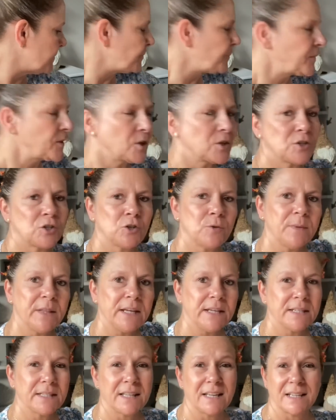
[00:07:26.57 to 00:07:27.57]
because some of
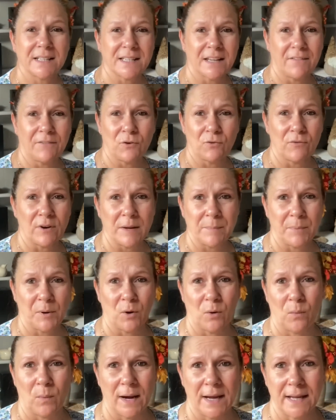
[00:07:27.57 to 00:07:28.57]
these things I've already
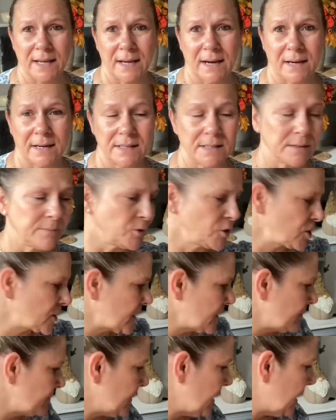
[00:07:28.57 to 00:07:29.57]
put away, guys, I must
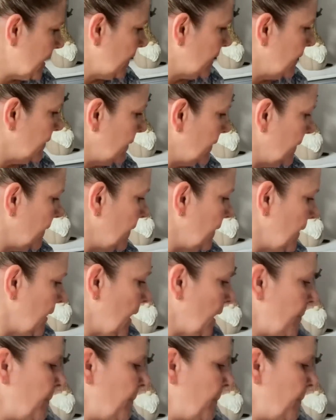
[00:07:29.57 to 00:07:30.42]
admit. I